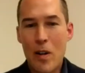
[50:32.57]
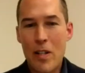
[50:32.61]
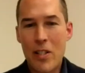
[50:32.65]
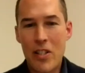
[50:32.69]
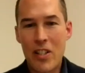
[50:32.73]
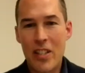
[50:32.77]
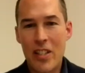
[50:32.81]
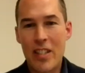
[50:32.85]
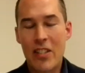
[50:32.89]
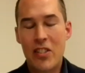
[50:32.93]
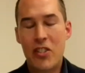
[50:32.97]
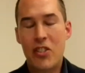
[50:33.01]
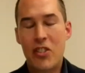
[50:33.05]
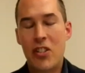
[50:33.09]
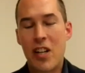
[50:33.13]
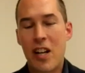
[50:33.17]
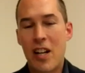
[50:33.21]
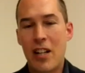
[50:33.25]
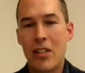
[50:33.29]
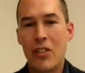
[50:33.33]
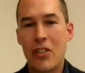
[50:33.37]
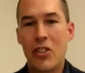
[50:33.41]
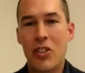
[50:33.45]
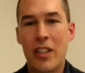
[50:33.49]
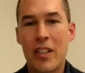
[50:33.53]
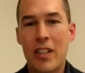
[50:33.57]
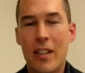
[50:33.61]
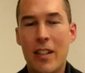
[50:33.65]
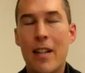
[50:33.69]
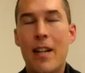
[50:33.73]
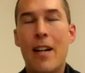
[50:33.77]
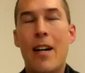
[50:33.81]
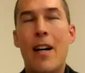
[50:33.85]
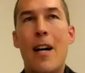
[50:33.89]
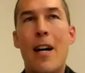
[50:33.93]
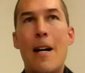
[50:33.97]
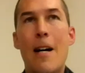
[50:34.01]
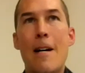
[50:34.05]
question, it's challenging.
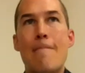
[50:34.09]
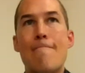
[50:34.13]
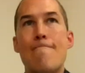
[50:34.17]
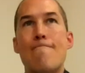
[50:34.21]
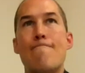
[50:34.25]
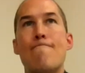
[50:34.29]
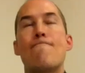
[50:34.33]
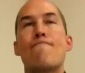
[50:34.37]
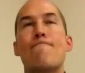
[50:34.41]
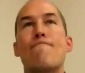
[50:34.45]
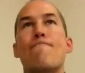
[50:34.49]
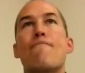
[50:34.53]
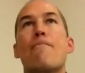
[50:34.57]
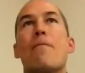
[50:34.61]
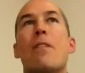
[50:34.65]
I